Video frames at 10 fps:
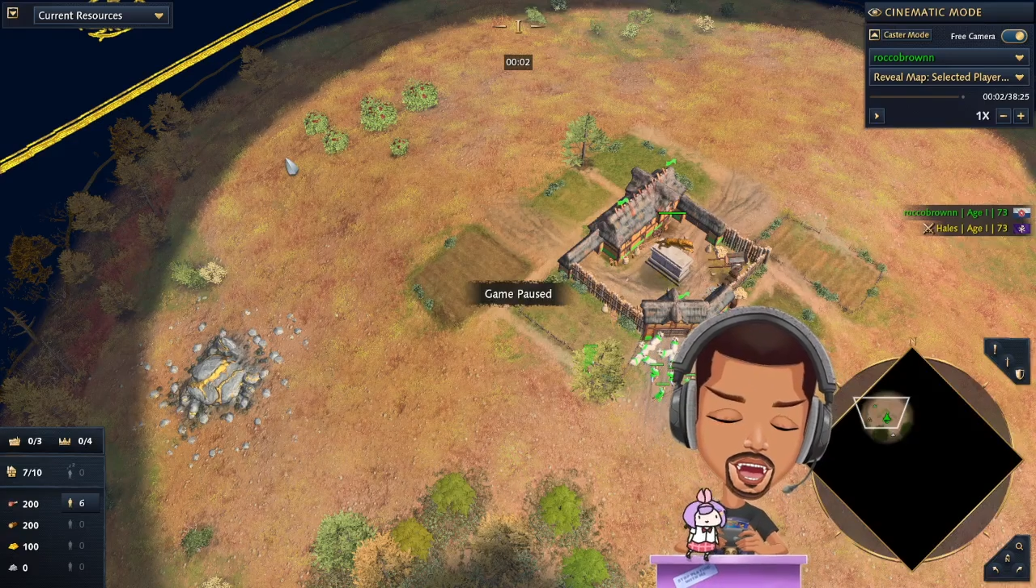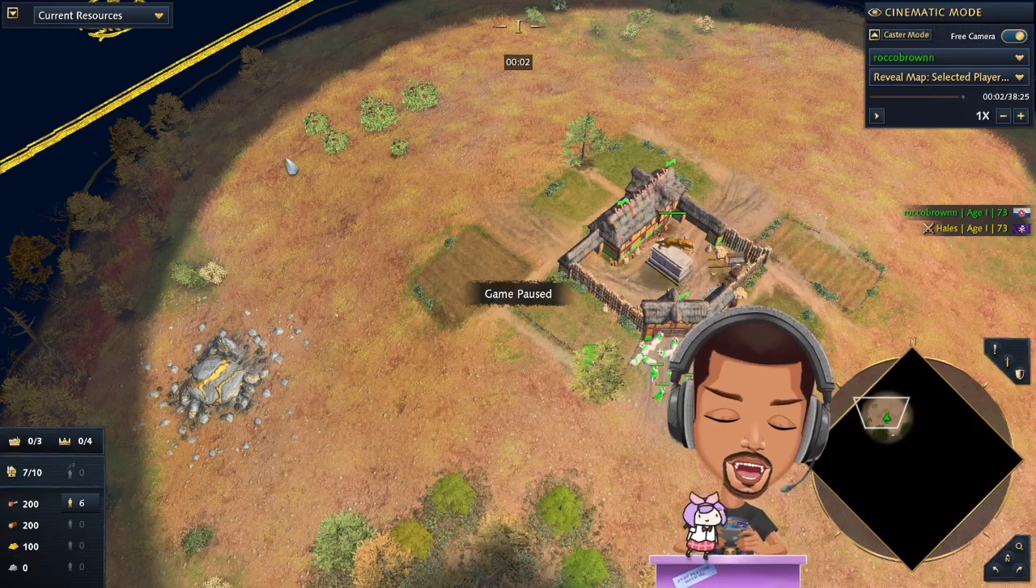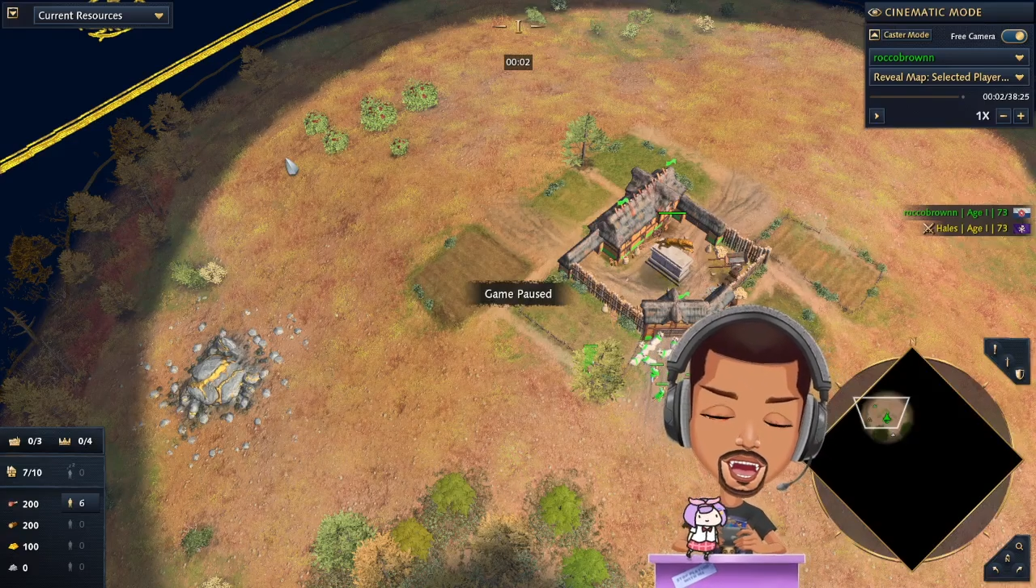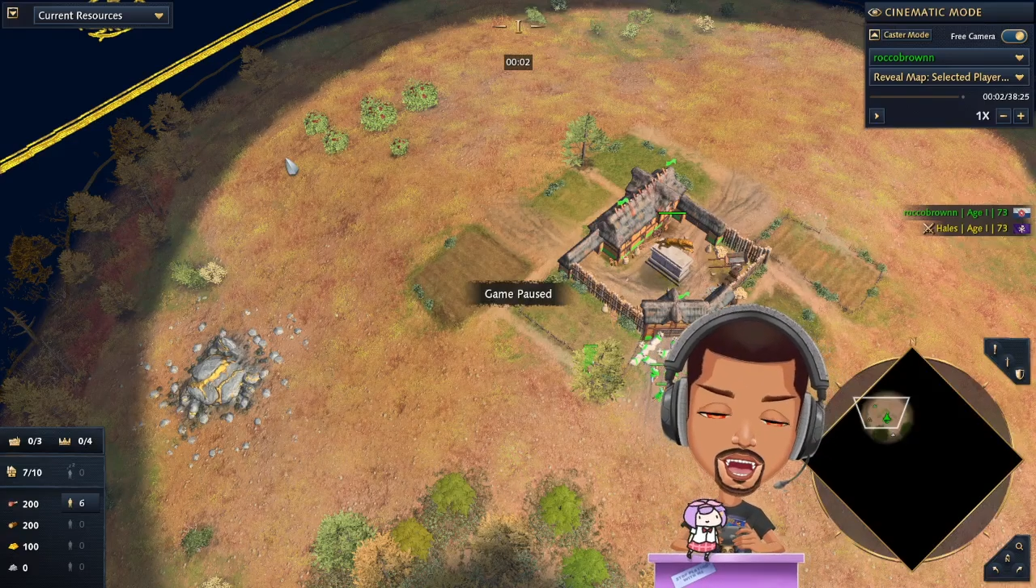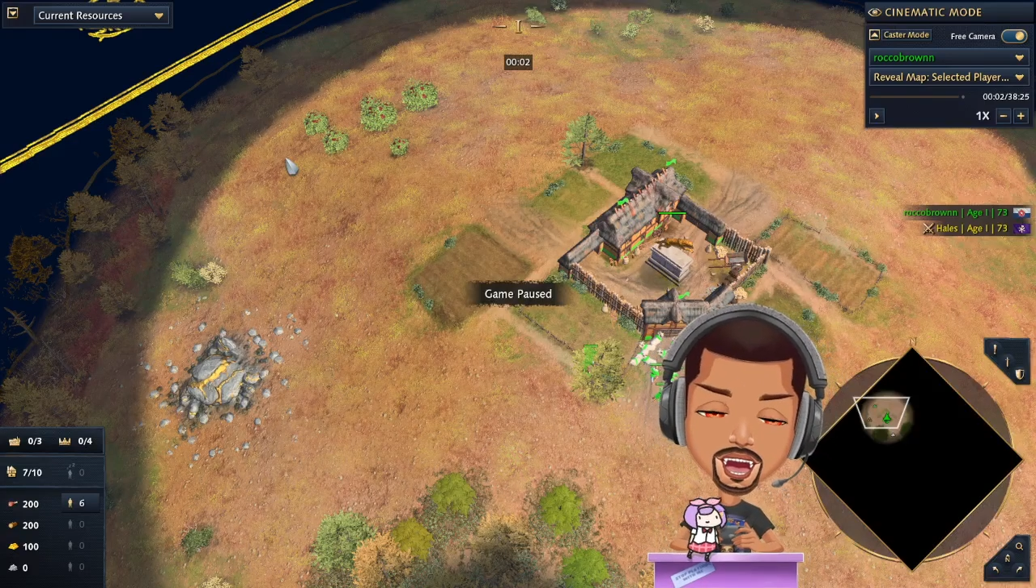
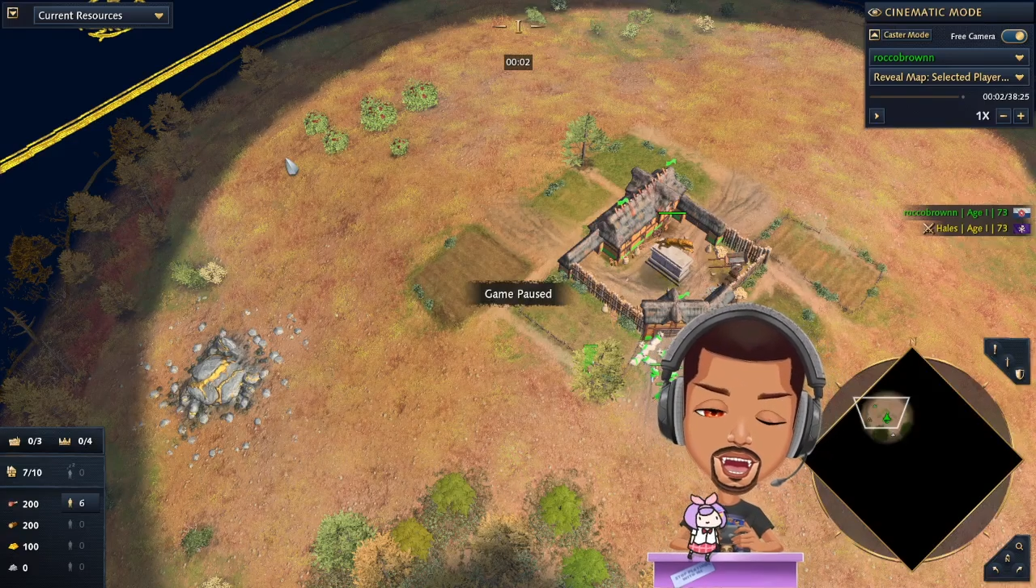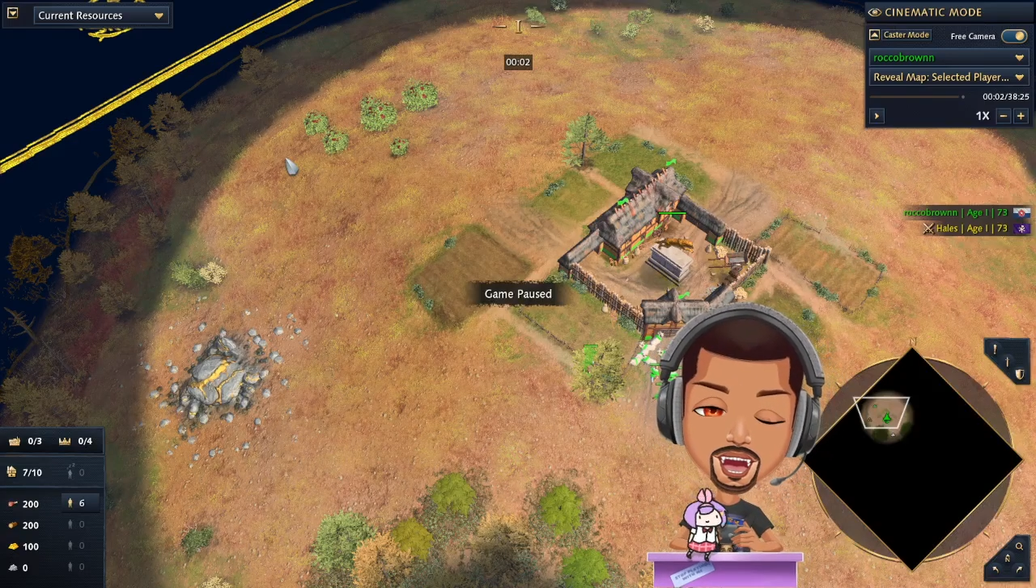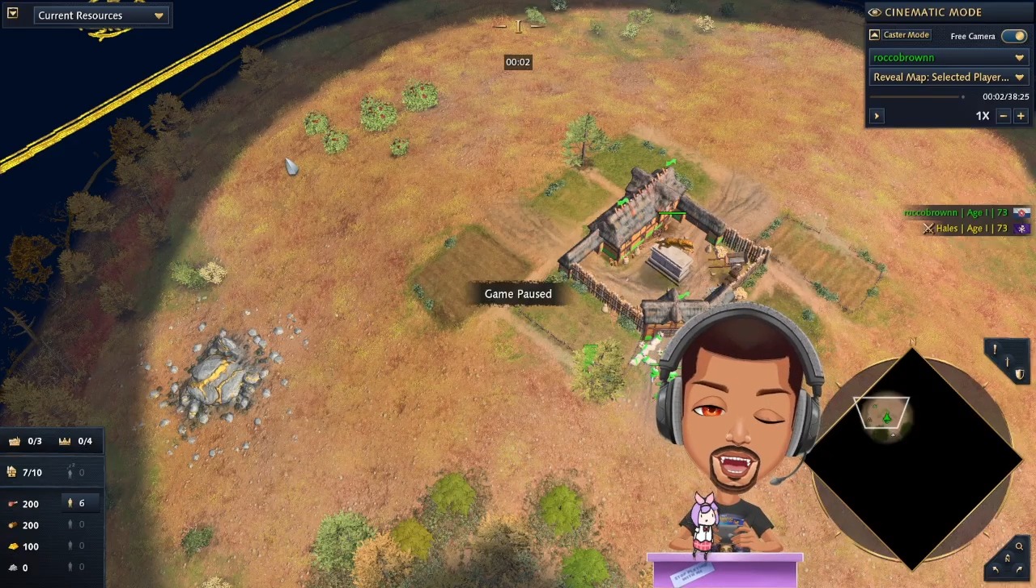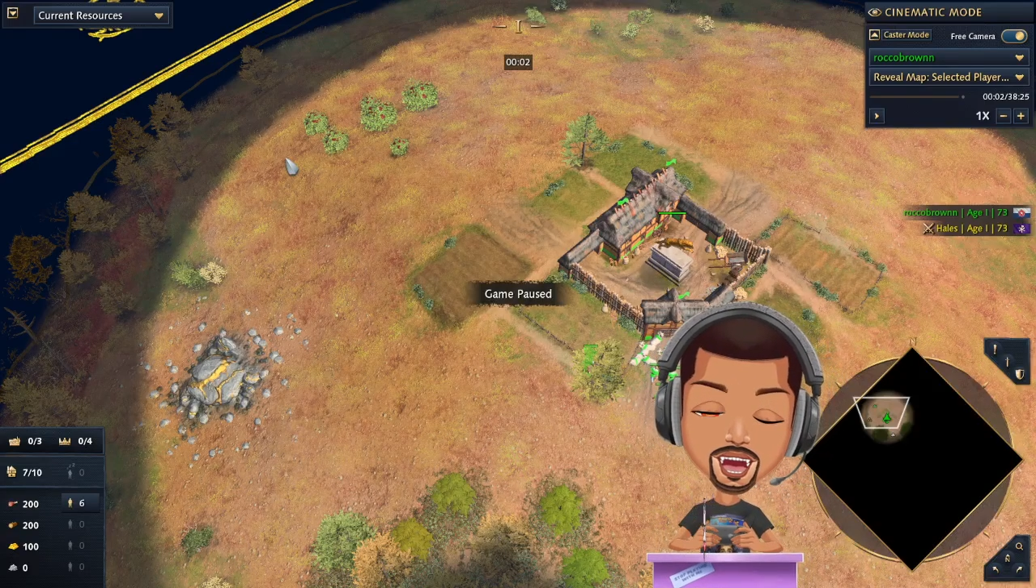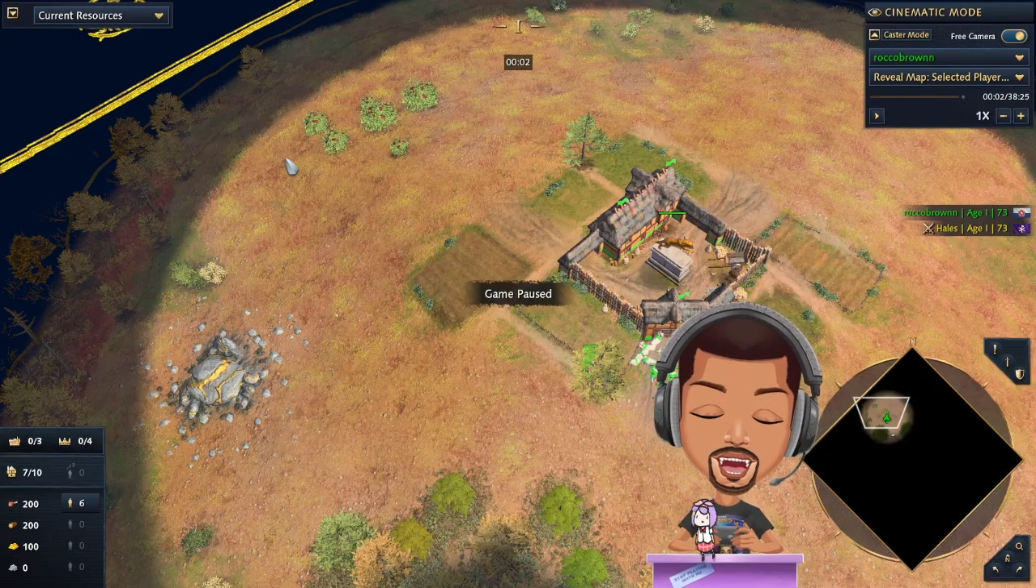
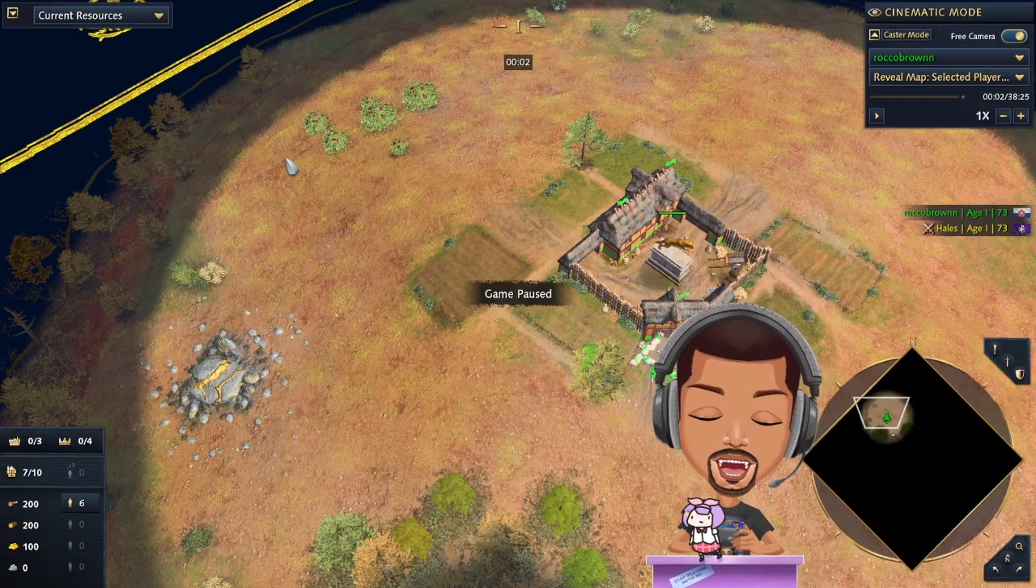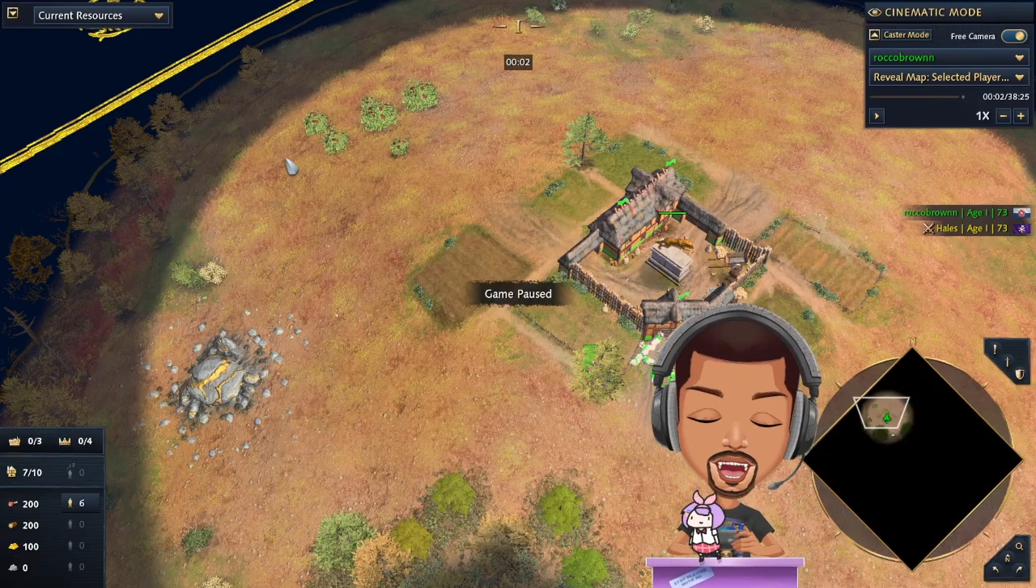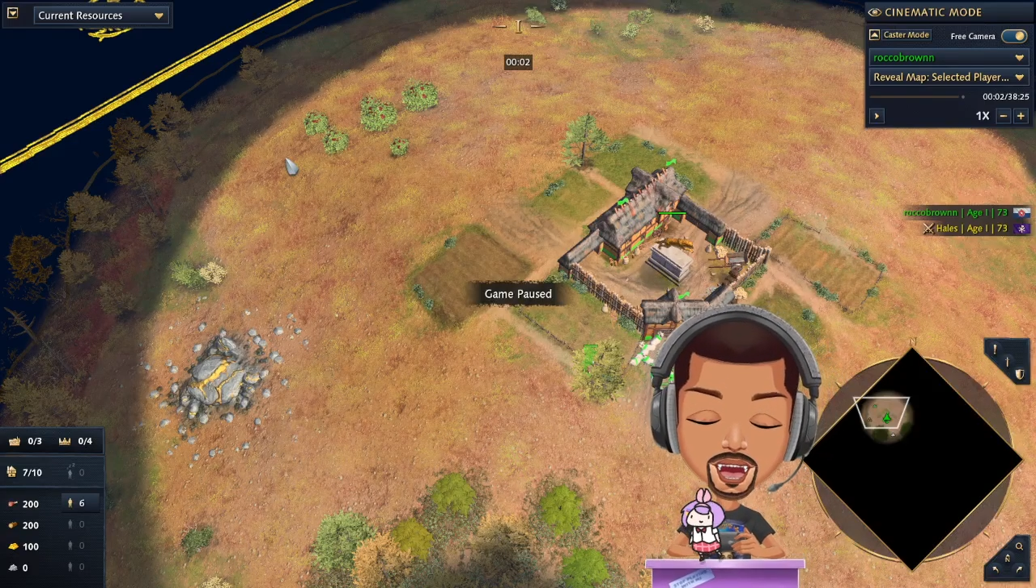analyzing